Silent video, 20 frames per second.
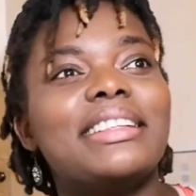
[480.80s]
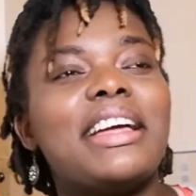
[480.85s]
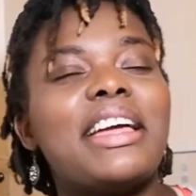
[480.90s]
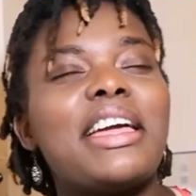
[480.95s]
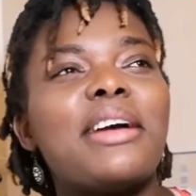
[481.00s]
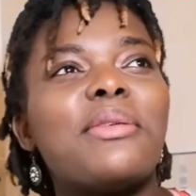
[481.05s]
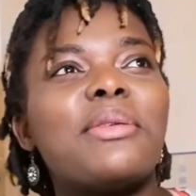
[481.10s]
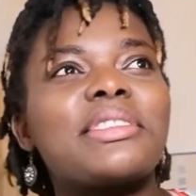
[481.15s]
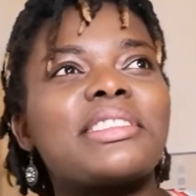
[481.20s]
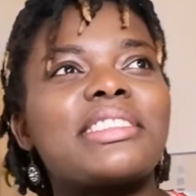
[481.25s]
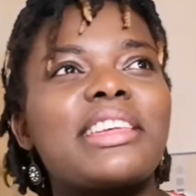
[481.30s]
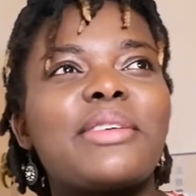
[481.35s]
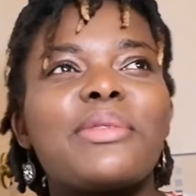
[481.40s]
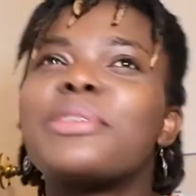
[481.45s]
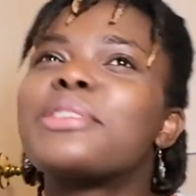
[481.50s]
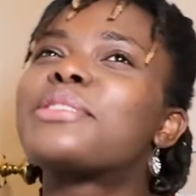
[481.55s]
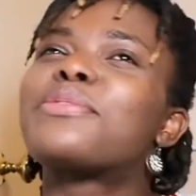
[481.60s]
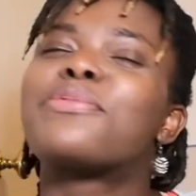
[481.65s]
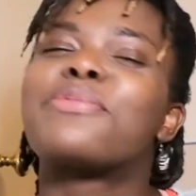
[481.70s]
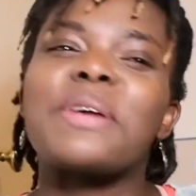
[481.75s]
it
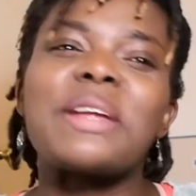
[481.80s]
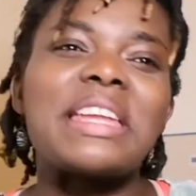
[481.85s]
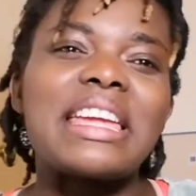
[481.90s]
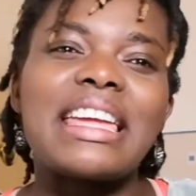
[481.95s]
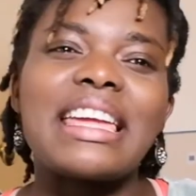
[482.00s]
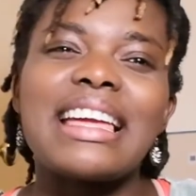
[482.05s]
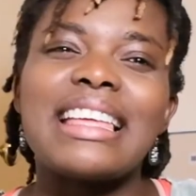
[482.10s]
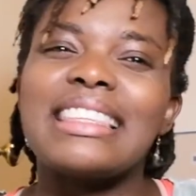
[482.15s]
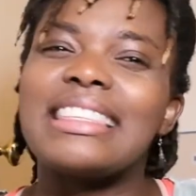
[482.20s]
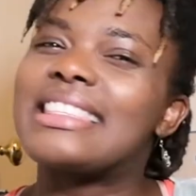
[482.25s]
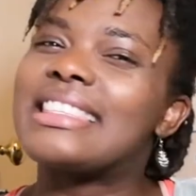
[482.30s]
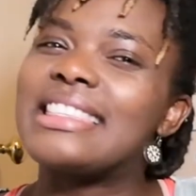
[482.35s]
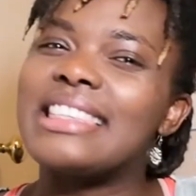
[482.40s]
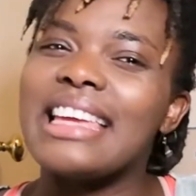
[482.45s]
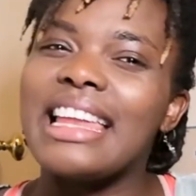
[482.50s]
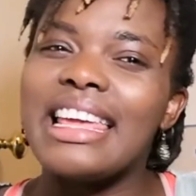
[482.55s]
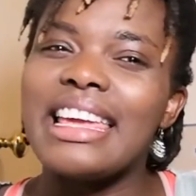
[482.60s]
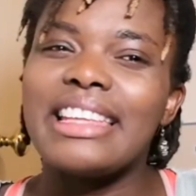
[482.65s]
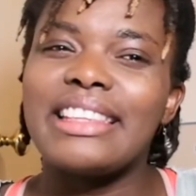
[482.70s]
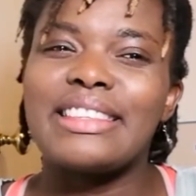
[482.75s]
was funny and
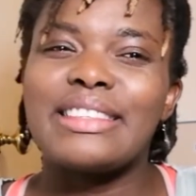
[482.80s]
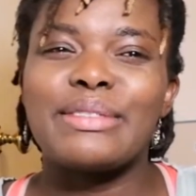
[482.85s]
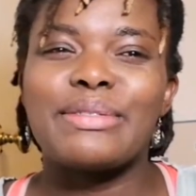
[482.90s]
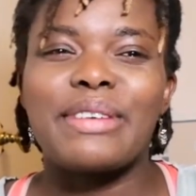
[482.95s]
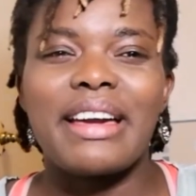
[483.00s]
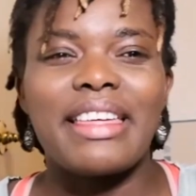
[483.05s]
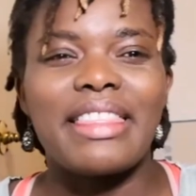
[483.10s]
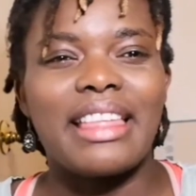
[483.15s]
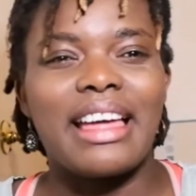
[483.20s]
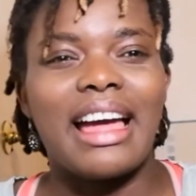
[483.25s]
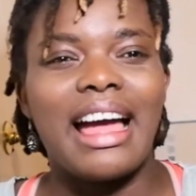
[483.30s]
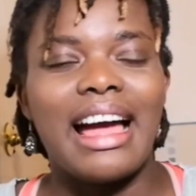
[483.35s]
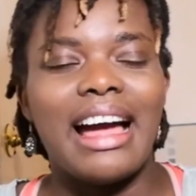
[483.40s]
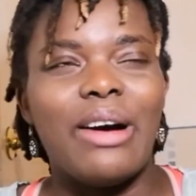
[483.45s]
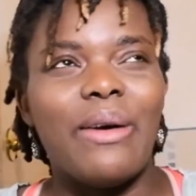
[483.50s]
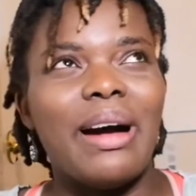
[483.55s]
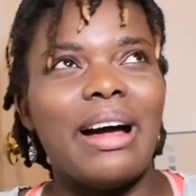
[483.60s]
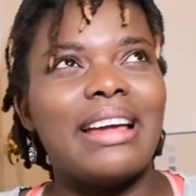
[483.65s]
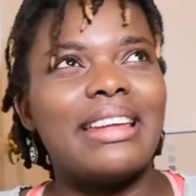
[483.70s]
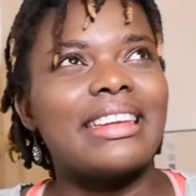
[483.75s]
silly to find that
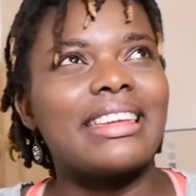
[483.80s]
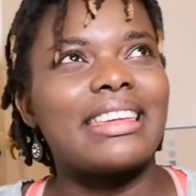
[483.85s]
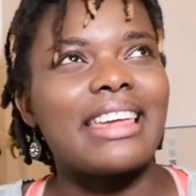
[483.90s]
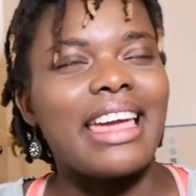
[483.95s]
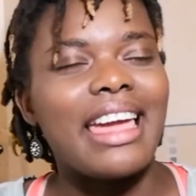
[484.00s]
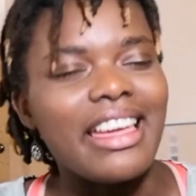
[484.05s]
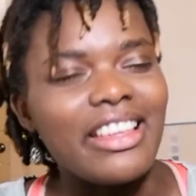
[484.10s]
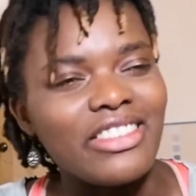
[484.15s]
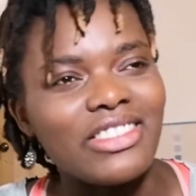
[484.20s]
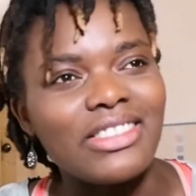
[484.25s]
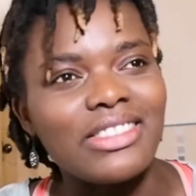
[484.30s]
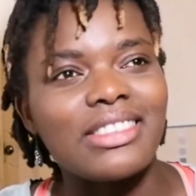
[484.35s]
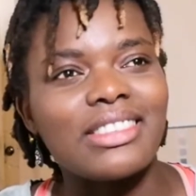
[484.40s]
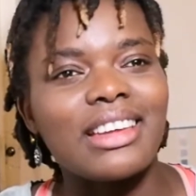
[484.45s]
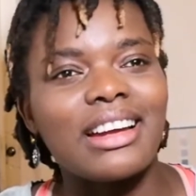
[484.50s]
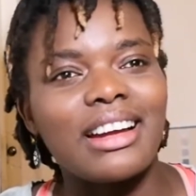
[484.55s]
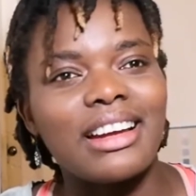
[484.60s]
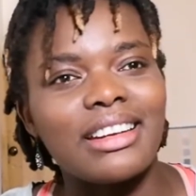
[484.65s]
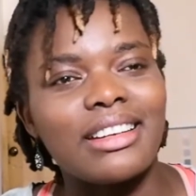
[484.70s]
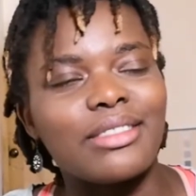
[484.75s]
out. And again,
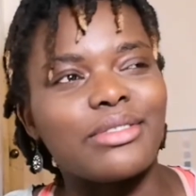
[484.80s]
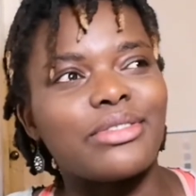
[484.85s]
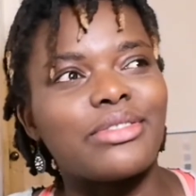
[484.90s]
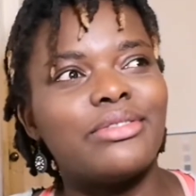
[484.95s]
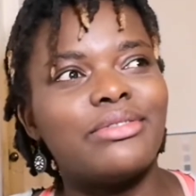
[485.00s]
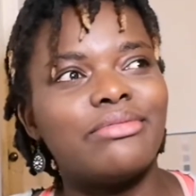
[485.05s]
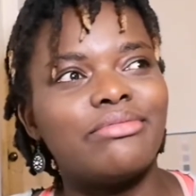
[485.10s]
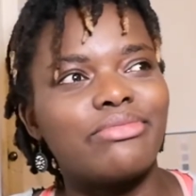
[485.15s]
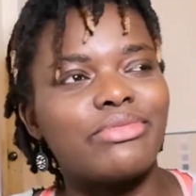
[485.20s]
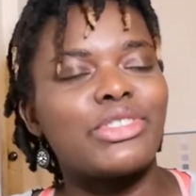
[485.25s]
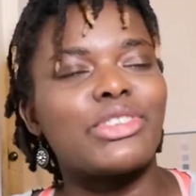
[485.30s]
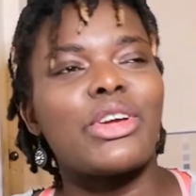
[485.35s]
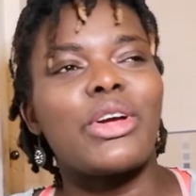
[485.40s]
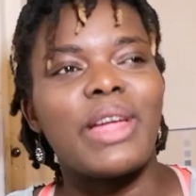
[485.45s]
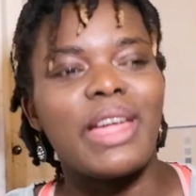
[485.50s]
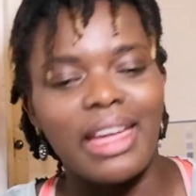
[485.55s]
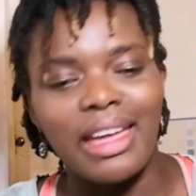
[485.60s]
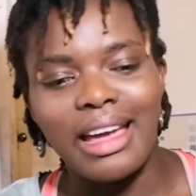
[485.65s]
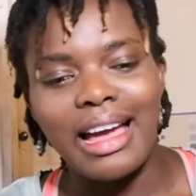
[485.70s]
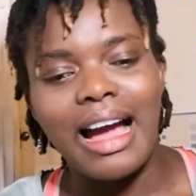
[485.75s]
just kind of
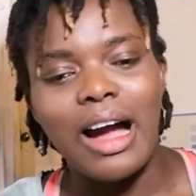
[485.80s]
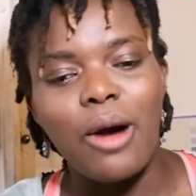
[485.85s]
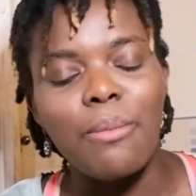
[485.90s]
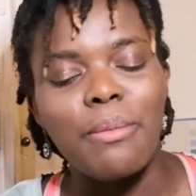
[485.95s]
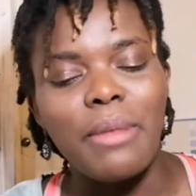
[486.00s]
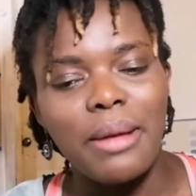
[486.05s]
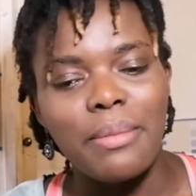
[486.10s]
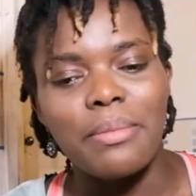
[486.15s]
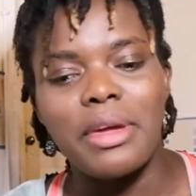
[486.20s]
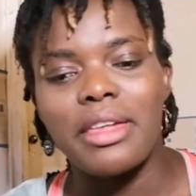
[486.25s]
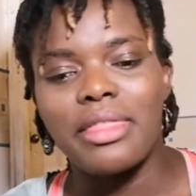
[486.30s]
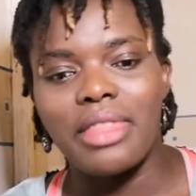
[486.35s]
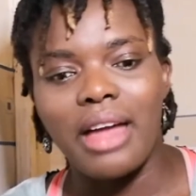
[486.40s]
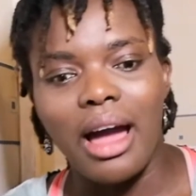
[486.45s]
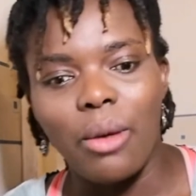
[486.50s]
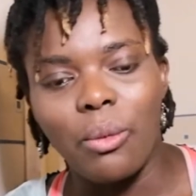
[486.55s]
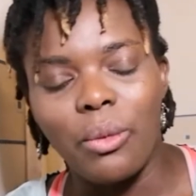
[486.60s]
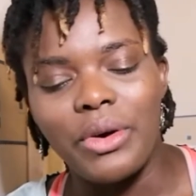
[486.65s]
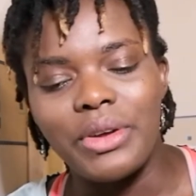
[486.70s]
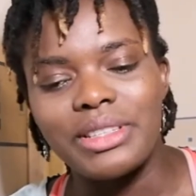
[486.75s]
showing how man-made
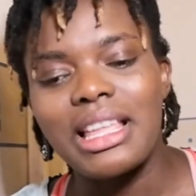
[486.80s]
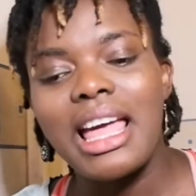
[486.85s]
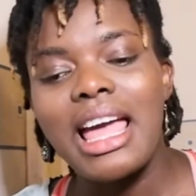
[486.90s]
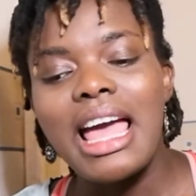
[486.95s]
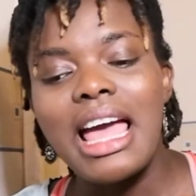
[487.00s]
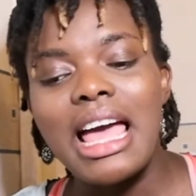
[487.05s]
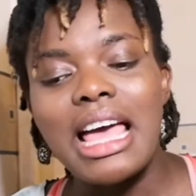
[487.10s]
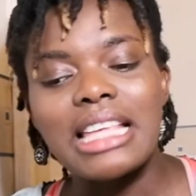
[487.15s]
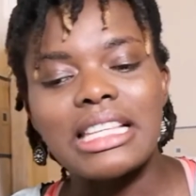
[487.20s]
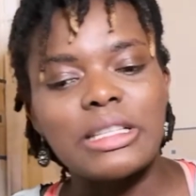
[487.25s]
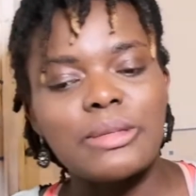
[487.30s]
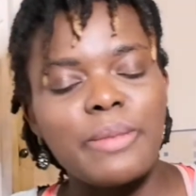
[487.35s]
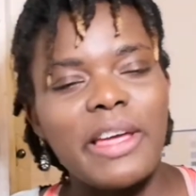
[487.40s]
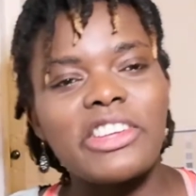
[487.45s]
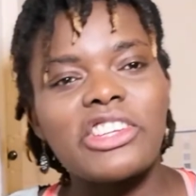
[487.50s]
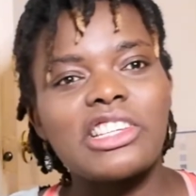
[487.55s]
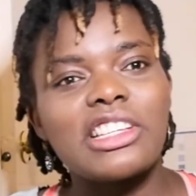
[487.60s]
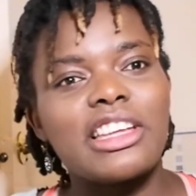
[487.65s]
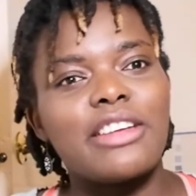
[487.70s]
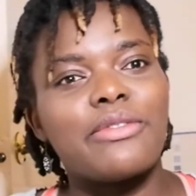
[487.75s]
that was,
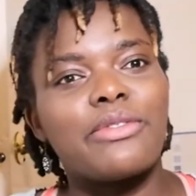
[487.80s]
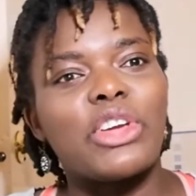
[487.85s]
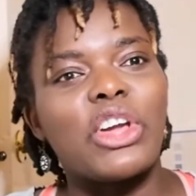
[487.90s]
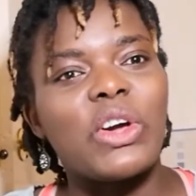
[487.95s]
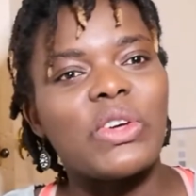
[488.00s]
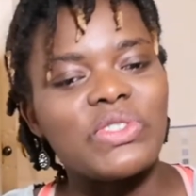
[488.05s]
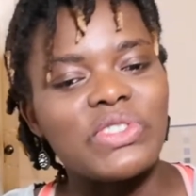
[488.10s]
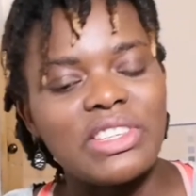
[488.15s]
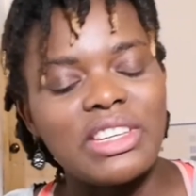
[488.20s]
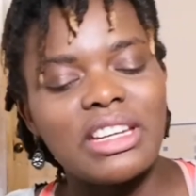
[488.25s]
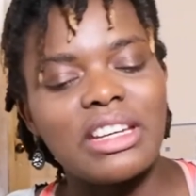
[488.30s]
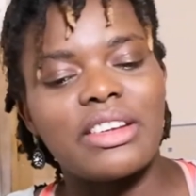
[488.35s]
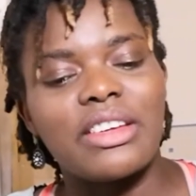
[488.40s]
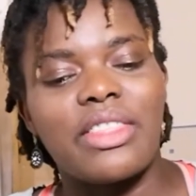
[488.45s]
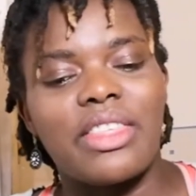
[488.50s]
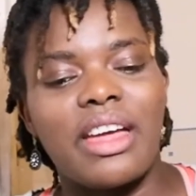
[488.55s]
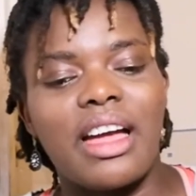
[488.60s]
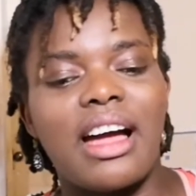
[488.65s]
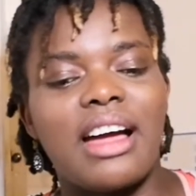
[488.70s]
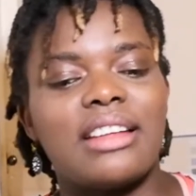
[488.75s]
especially if you consider
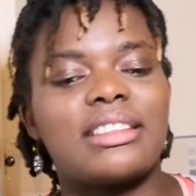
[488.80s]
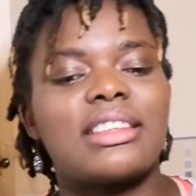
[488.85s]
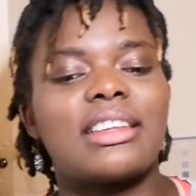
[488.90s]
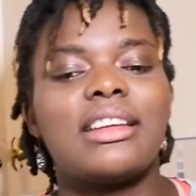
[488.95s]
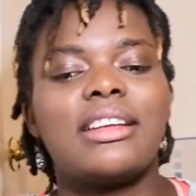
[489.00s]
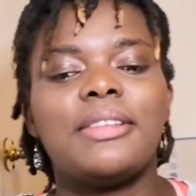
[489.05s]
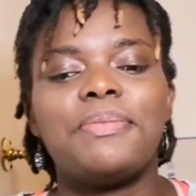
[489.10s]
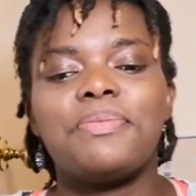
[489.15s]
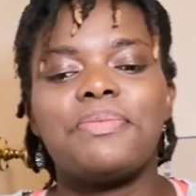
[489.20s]
that